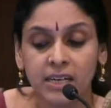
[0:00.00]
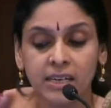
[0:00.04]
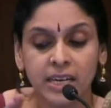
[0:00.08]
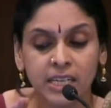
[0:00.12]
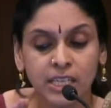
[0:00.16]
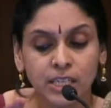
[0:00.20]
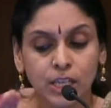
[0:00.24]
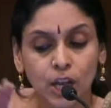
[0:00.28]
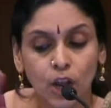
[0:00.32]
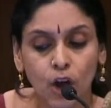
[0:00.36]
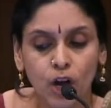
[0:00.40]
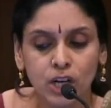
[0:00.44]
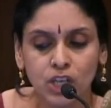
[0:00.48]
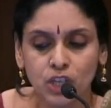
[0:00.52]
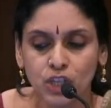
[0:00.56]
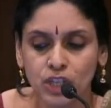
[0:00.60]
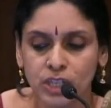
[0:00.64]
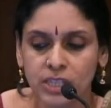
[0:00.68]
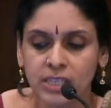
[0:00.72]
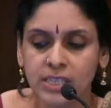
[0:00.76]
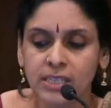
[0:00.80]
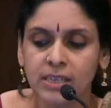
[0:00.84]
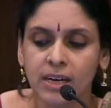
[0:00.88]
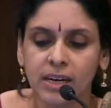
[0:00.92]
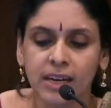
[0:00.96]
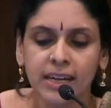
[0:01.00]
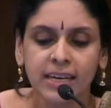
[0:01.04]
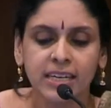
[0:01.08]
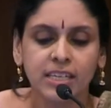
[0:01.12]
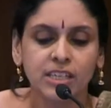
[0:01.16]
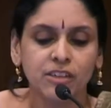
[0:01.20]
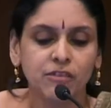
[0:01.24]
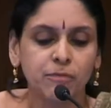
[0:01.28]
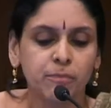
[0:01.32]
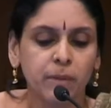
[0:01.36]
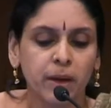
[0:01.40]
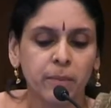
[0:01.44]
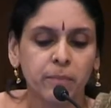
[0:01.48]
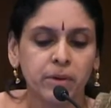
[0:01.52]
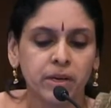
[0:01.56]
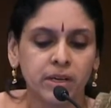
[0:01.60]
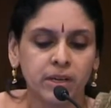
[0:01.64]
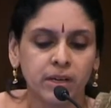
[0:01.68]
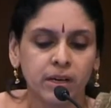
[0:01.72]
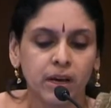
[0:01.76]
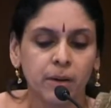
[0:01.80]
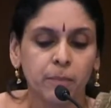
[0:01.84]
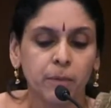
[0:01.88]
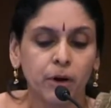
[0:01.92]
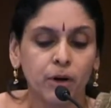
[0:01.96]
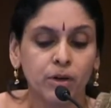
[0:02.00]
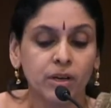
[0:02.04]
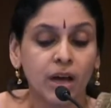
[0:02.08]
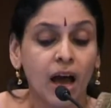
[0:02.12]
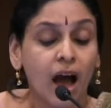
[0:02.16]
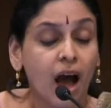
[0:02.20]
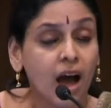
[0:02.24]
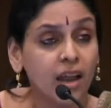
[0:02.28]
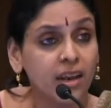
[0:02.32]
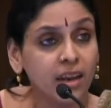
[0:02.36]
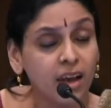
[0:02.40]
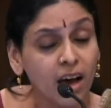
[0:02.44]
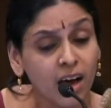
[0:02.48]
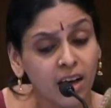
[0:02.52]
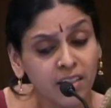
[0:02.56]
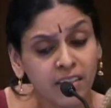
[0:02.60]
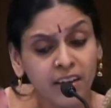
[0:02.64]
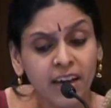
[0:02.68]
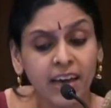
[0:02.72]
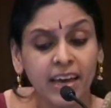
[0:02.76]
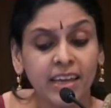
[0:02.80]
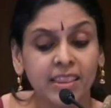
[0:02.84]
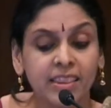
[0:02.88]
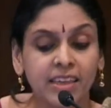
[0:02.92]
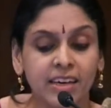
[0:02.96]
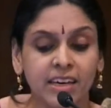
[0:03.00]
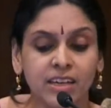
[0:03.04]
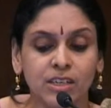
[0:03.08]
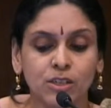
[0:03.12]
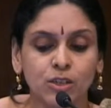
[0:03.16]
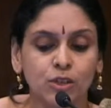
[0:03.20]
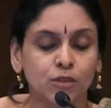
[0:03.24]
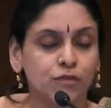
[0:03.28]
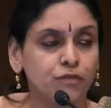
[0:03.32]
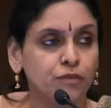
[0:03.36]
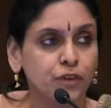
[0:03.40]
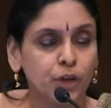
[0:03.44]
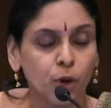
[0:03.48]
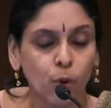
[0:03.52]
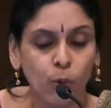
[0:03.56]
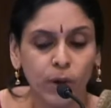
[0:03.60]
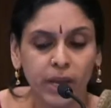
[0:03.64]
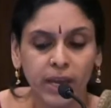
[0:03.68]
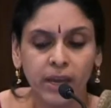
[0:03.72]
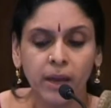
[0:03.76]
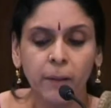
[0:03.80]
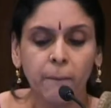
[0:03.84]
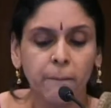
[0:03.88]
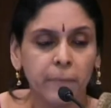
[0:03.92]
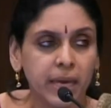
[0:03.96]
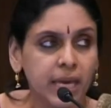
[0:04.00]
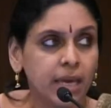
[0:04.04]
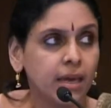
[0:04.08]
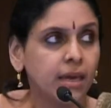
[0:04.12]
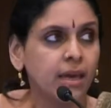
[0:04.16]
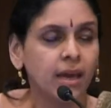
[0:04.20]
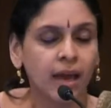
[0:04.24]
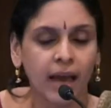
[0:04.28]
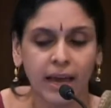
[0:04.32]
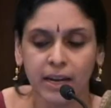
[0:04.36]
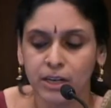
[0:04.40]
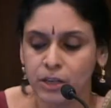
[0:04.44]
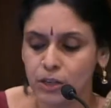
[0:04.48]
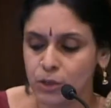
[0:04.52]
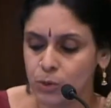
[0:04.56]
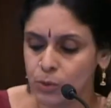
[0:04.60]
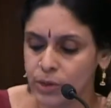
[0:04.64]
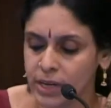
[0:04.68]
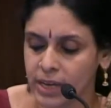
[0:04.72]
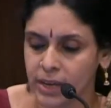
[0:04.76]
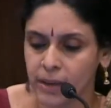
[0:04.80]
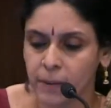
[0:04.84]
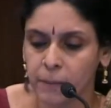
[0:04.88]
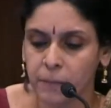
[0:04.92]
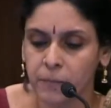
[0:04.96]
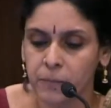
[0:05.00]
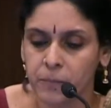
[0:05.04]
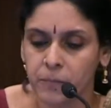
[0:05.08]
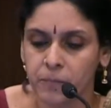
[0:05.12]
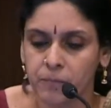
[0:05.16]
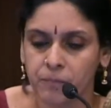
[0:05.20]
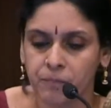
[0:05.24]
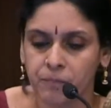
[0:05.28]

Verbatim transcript: dislodges collective memory about another ethics of knowing, being, and doing.